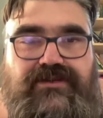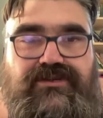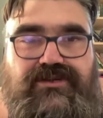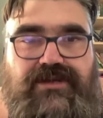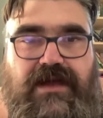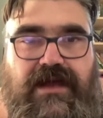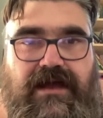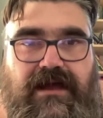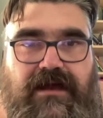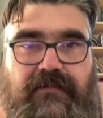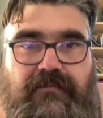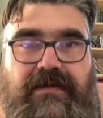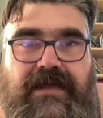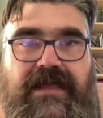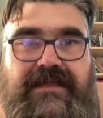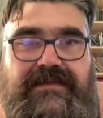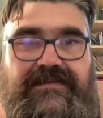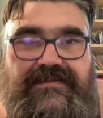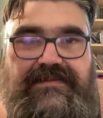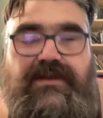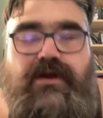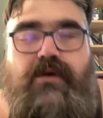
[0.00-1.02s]
job
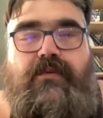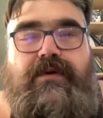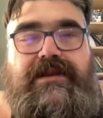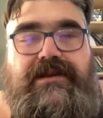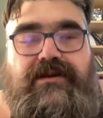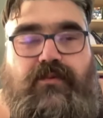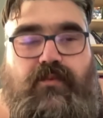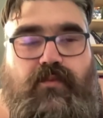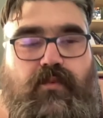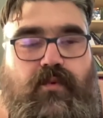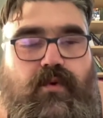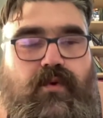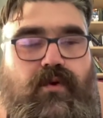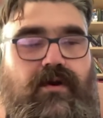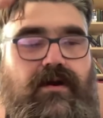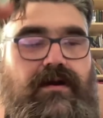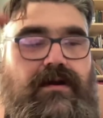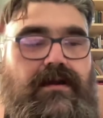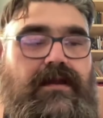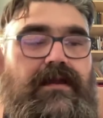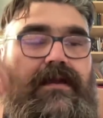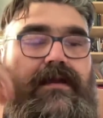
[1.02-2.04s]
as going to
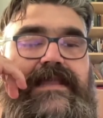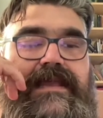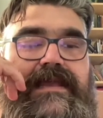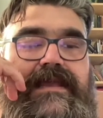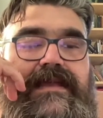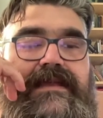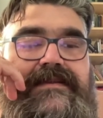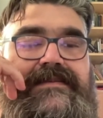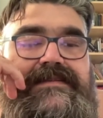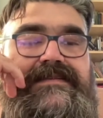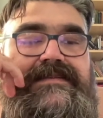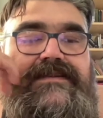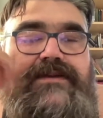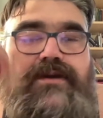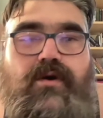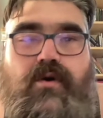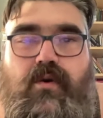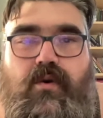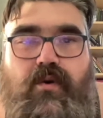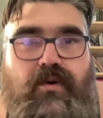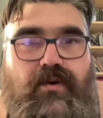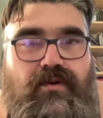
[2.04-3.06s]
war. It's
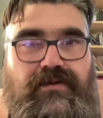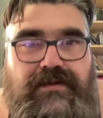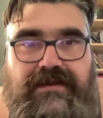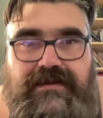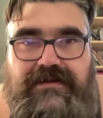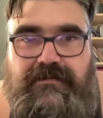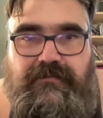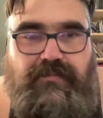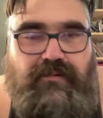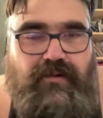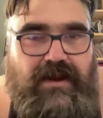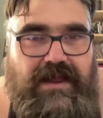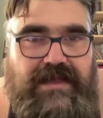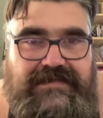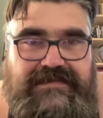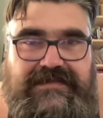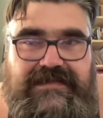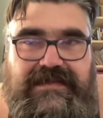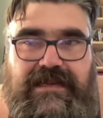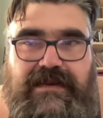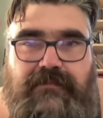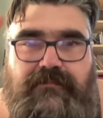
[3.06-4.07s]
cold and
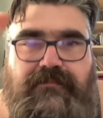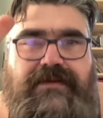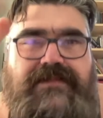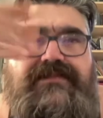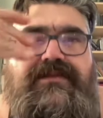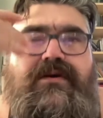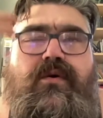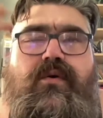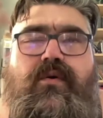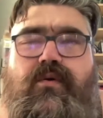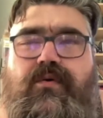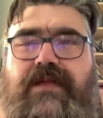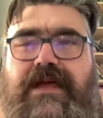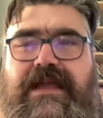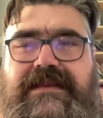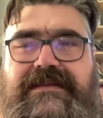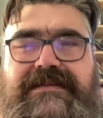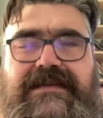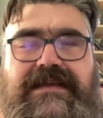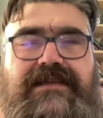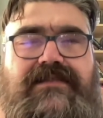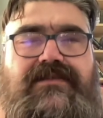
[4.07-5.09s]
depressing, but the whole
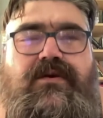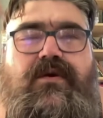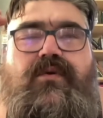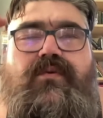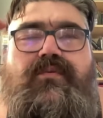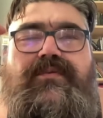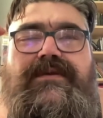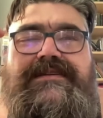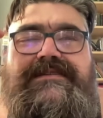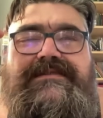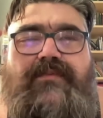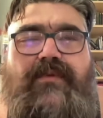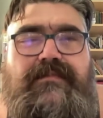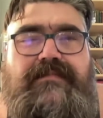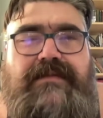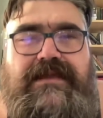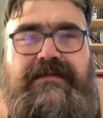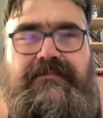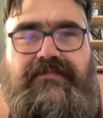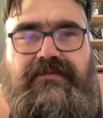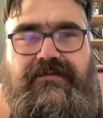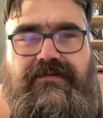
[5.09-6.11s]
idea, the whole reason why
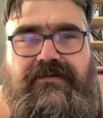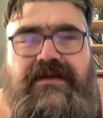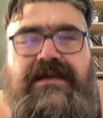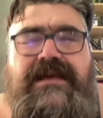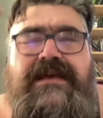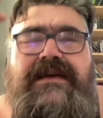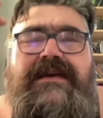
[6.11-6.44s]
people